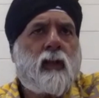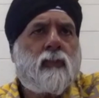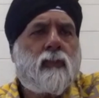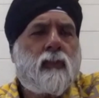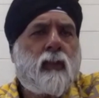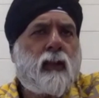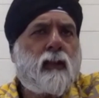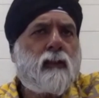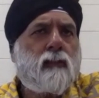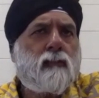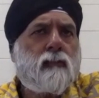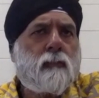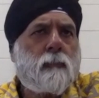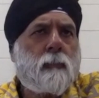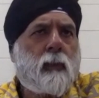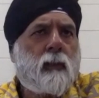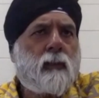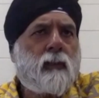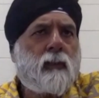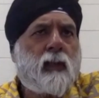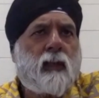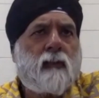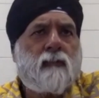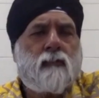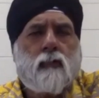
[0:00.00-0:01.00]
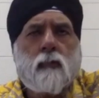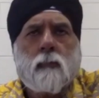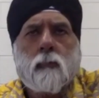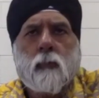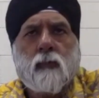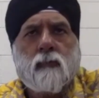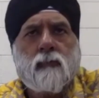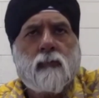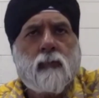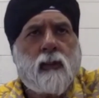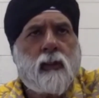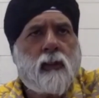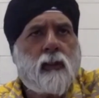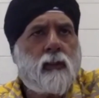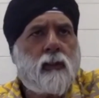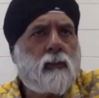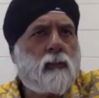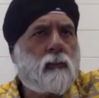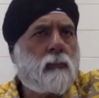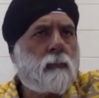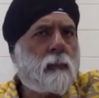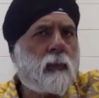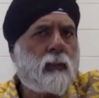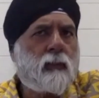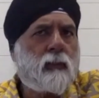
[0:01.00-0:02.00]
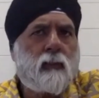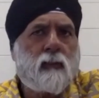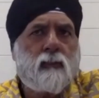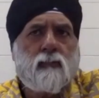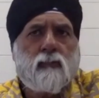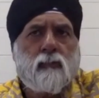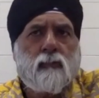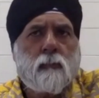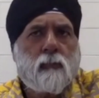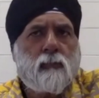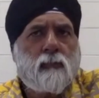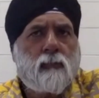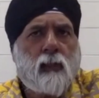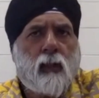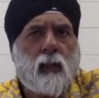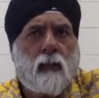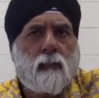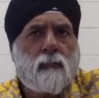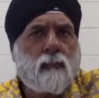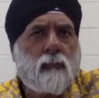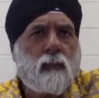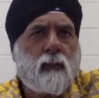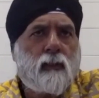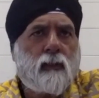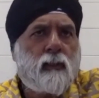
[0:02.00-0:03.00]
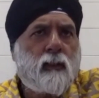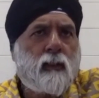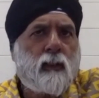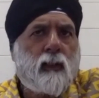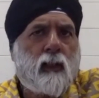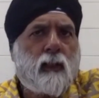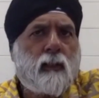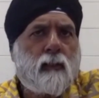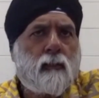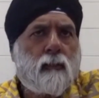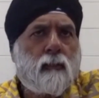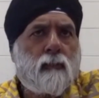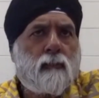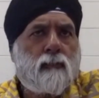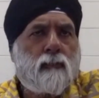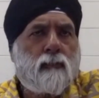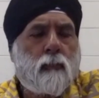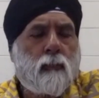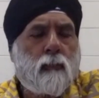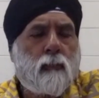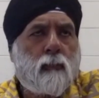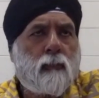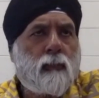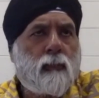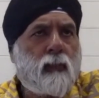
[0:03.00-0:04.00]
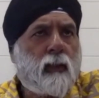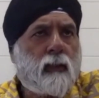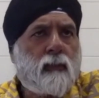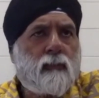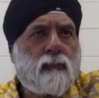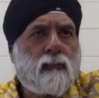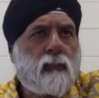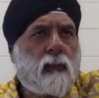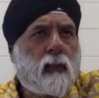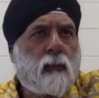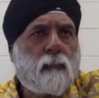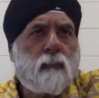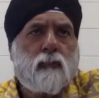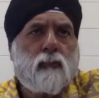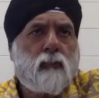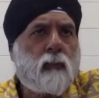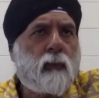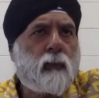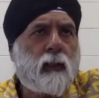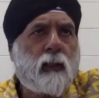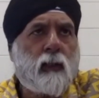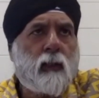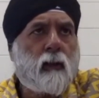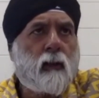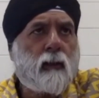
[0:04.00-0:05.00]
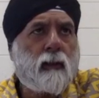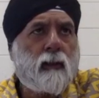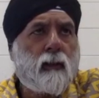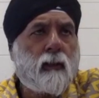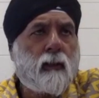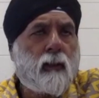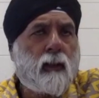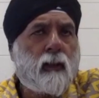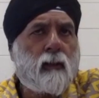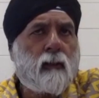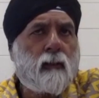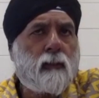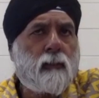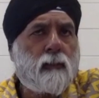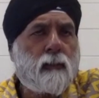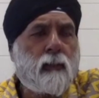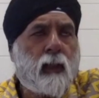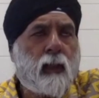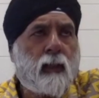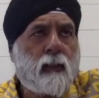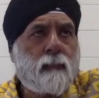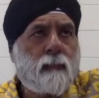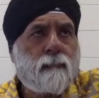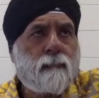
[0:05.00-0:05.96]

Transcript: things about the FCCC or about the Consumers Council until I know the full context. I'm sorry, Arnold, I can't do that.